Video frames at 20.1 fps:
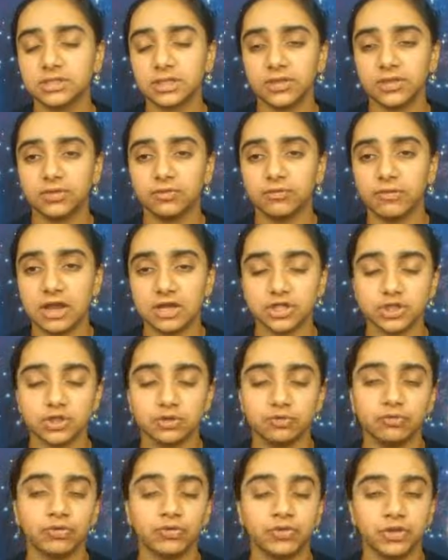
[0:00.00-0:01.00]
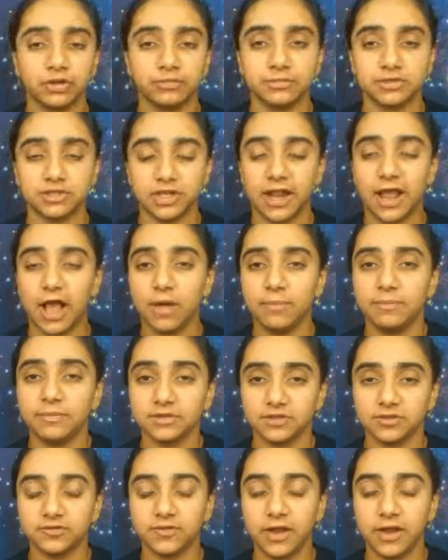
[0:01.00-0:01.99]
that the rational root theorem is going to help
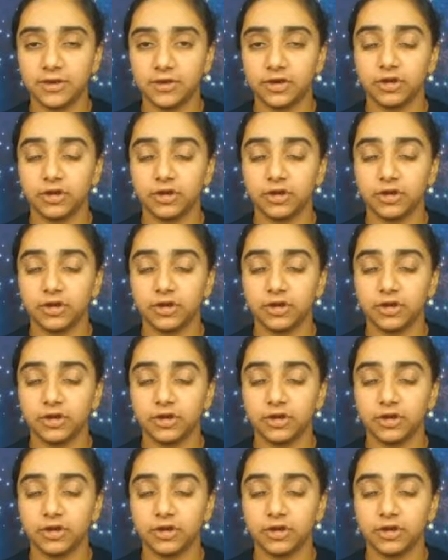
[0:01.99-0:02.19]
us find